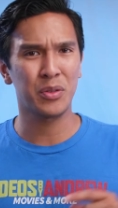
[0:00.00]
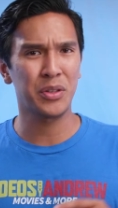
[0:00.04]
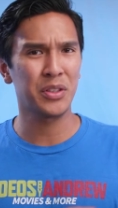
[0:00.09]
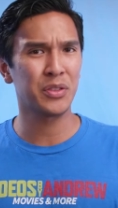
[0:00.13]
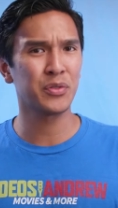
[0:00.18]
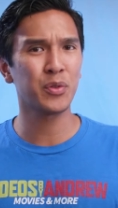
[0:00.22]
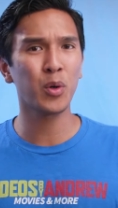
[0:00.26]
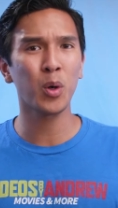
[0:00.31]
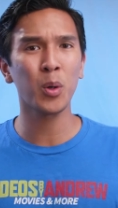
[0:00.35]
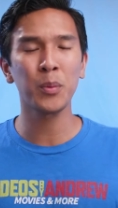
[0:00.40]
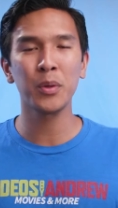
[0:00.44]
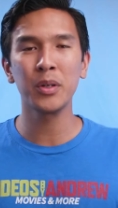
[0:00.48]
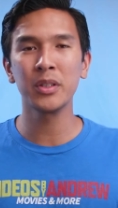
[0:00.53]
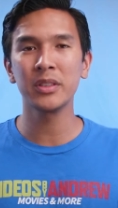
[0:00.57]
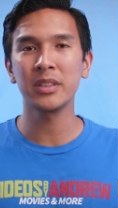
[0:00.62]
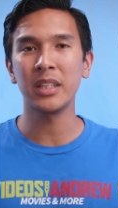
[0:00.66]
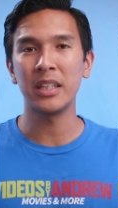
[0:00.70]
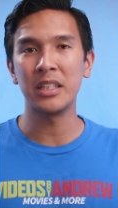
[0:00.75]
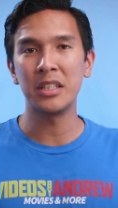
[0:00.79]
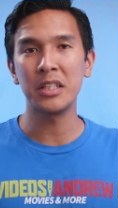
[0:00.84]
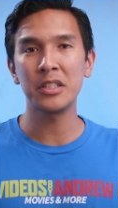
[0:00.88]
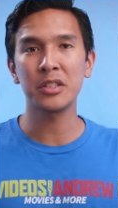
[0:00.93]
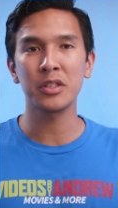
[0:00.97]
Transformers
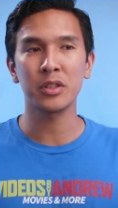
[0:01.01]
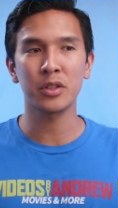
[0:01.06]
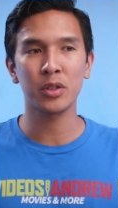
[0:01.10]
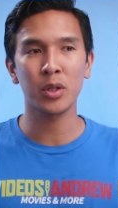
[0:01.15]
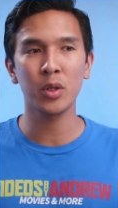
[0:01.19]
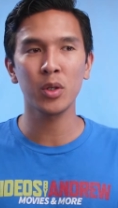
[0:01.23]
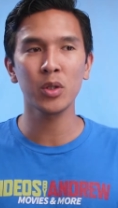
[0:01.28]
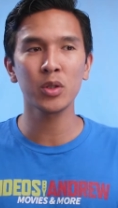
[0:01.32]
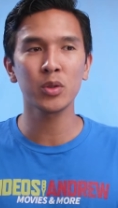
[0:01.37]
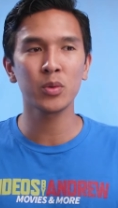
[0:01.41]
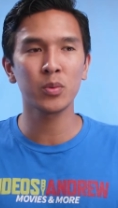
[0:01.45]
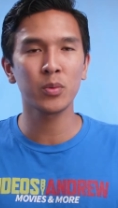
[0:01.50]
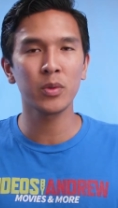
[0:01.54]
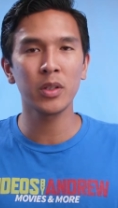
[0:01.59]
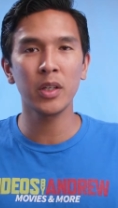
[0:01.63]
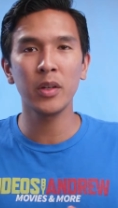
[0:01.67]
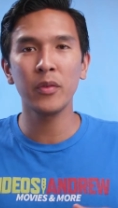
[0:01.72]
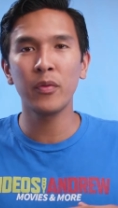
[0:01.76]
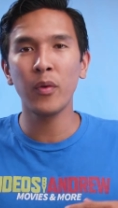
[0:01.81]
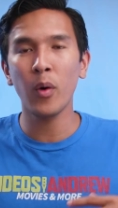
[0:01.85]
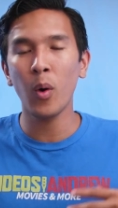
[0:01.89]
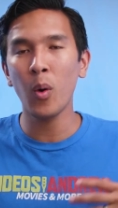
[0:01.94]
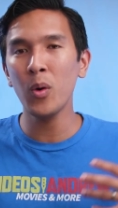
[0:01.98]
and Ninja Turtles,
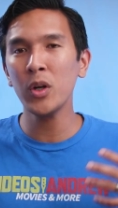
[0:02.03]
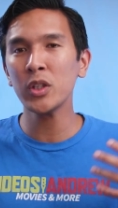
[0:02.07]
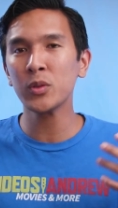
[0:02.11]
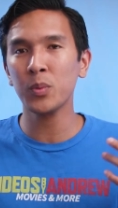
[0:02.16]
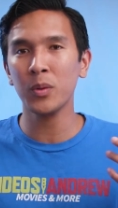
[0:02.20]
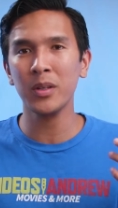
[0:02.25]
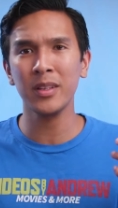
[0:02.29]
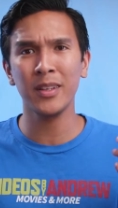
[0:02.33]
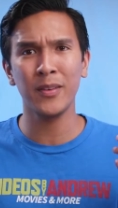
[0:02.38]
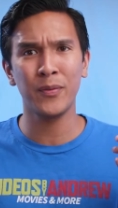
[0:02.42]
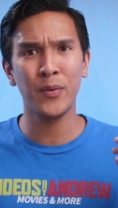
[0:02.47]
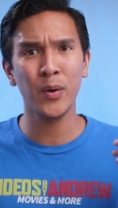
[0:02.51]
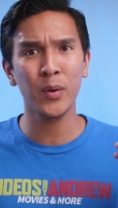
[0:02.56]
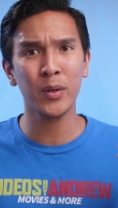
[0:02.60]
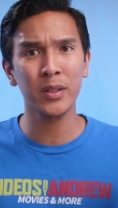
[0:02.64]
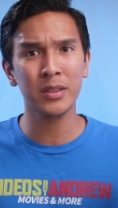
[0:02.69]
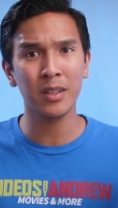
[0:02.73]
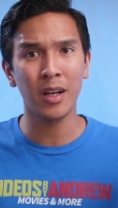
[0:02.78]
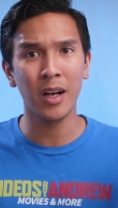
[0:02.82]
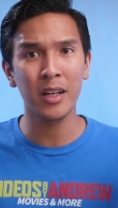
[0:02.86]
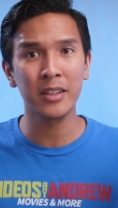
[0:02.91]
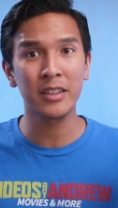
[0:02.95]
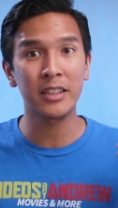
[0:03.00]
you've always wanted to
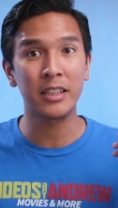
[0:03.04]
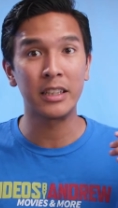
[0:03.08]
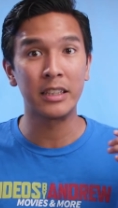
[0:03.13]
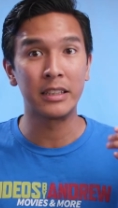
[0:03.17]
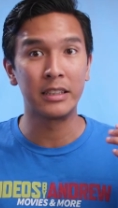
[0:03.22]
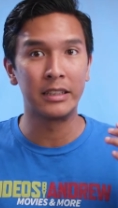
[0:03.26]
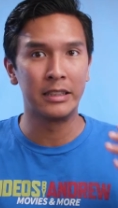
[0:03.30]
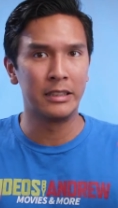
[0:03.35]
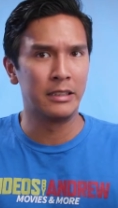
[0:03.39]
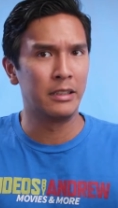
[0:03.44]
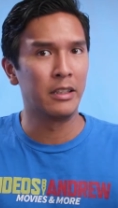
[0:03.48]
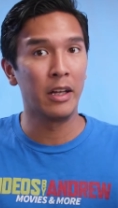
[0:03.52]
focus on the